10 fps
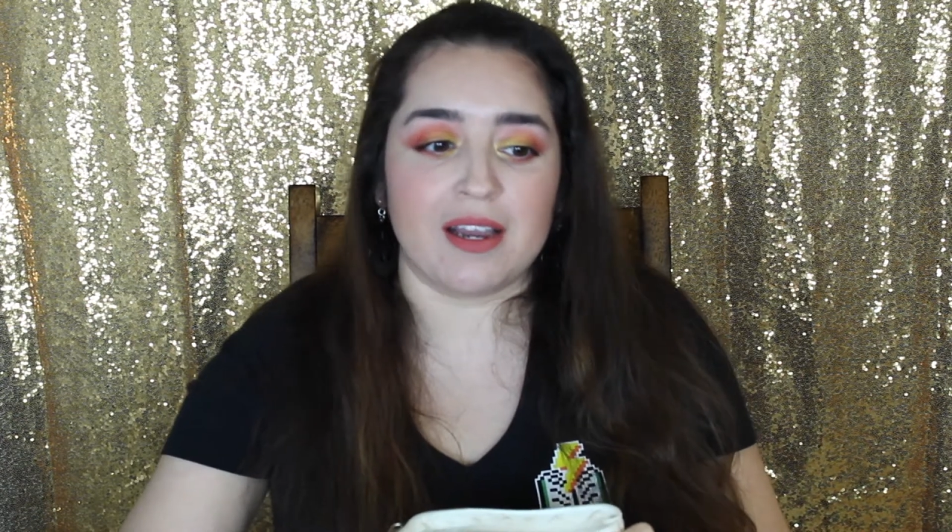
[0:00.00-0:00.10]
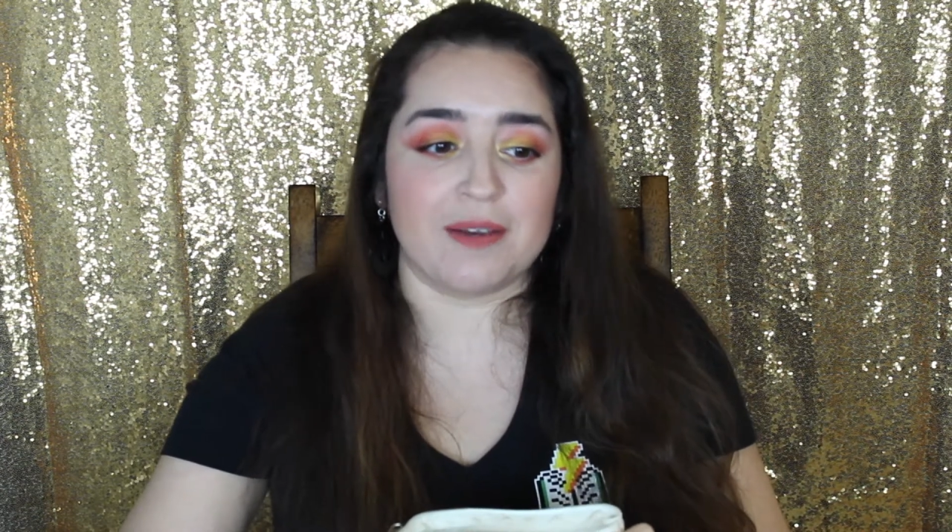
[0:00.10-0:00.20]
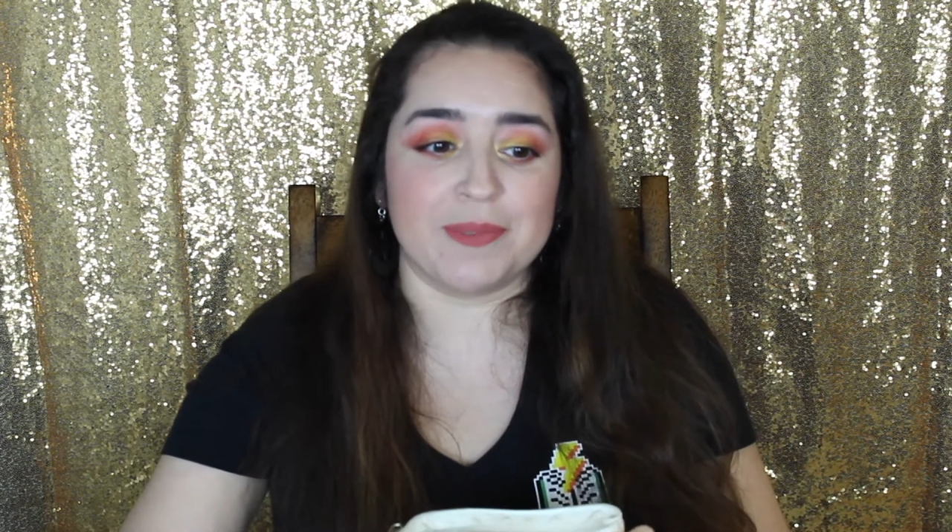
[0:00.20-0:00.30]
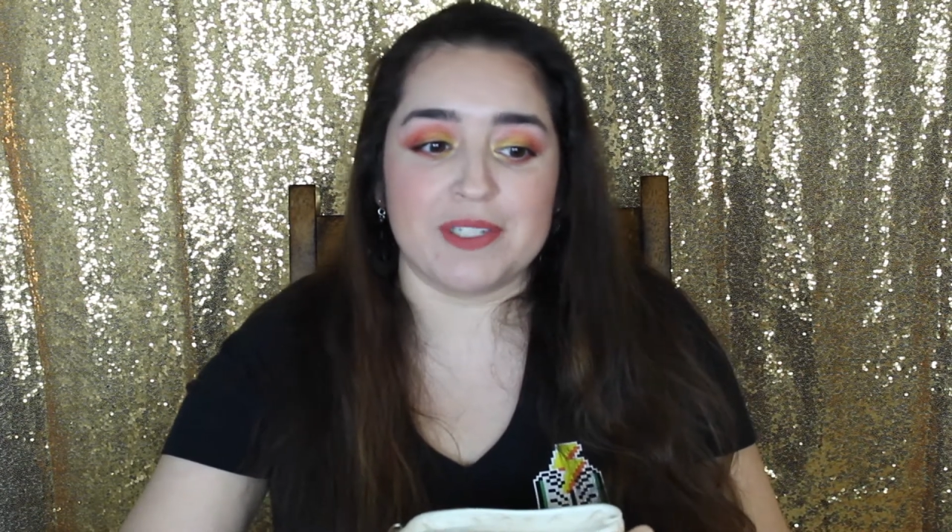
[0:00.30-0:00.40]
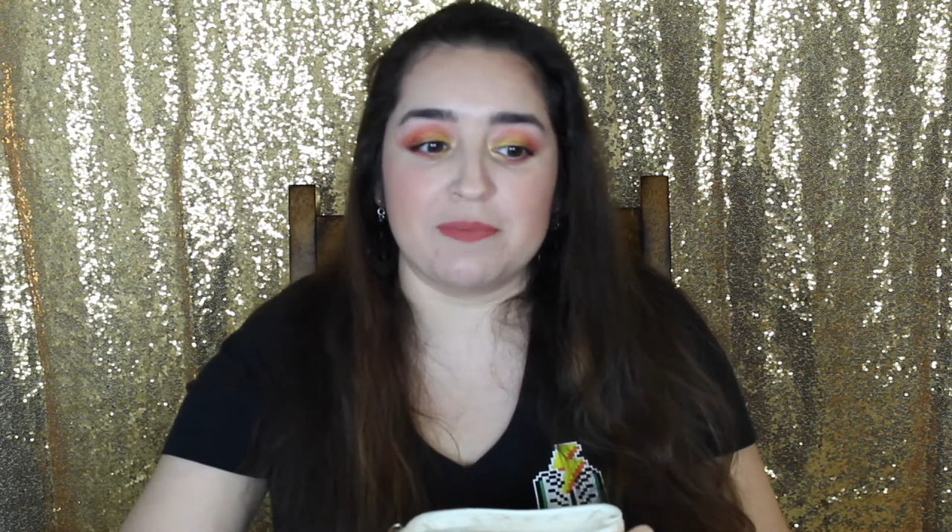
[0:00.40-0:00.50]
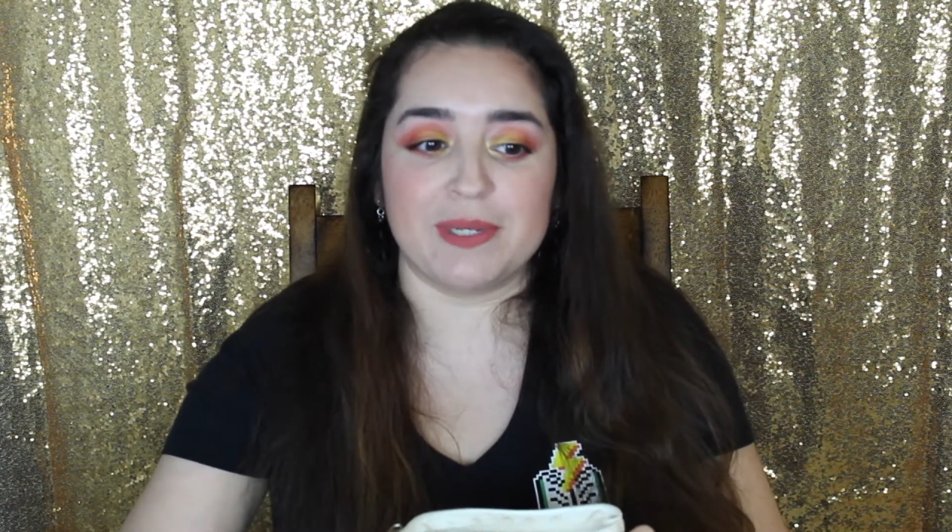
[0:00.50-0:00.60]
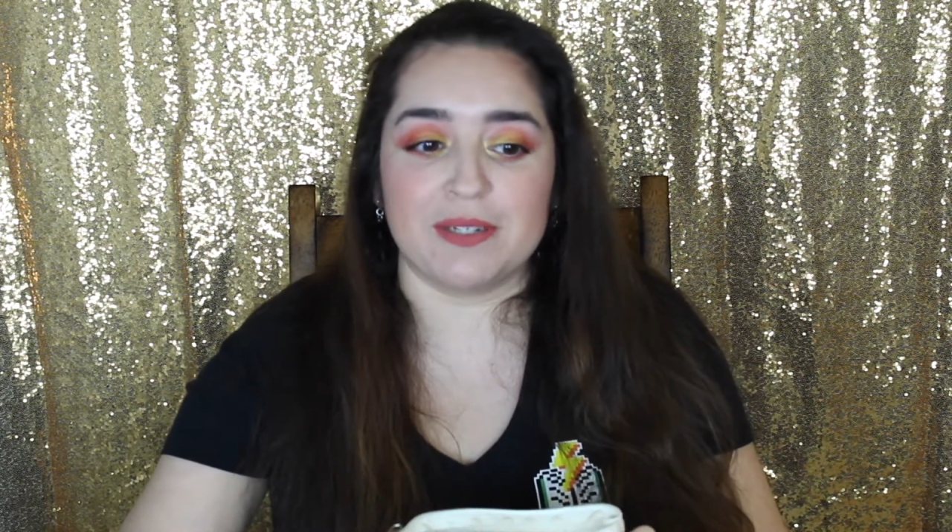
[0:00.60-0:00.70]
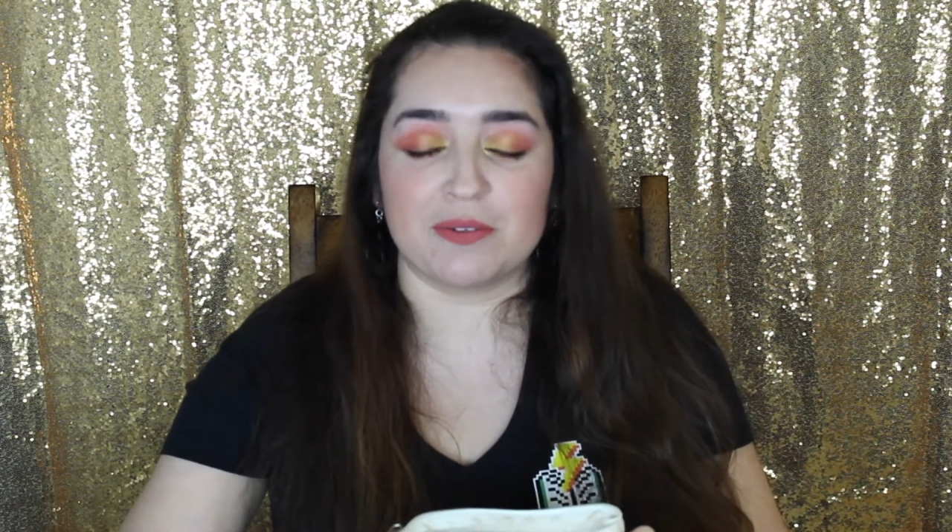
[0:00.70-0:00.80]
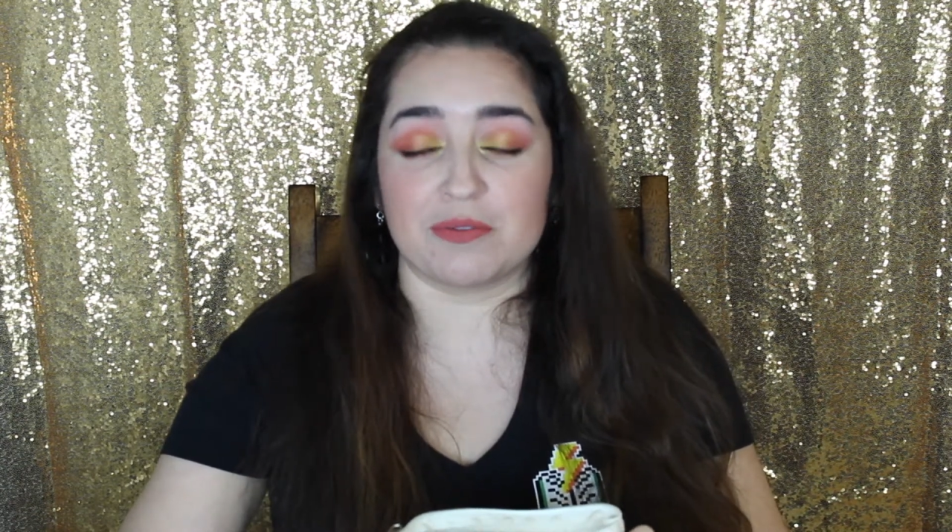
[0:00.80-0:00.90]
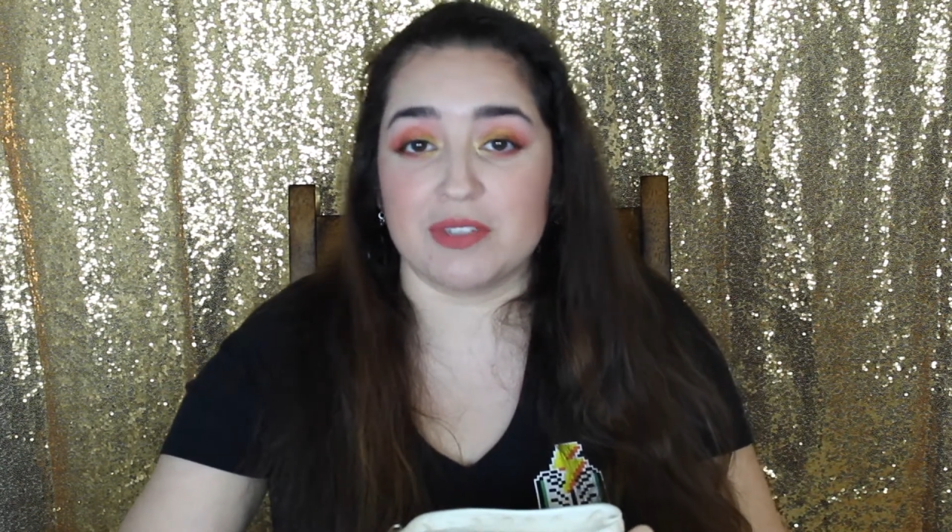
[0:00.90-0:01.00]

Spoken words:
It's been